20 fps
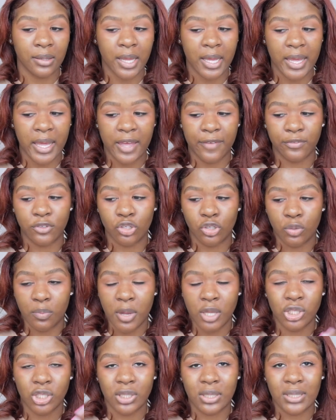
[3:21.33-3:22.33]
They give too
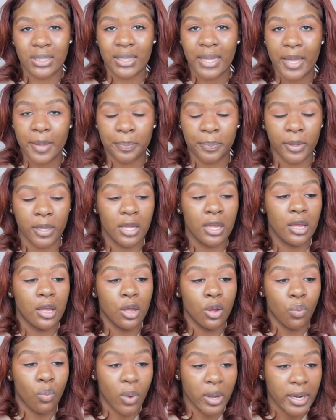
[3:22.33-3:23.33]
much slip
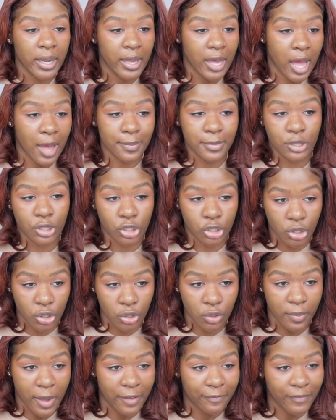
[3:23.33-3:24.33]
when it comes
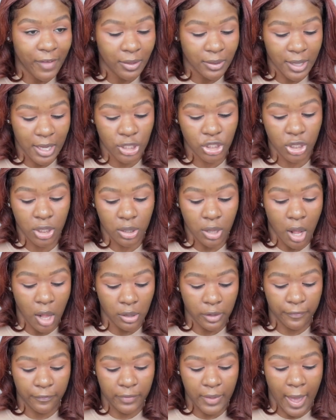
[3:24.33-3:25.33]
to my foundation and
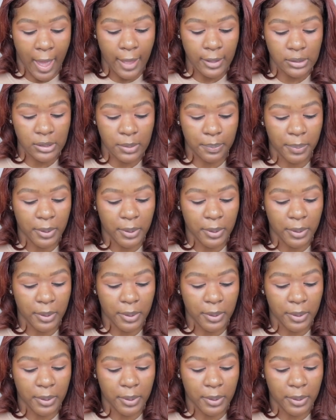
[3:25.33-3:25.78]
all of that.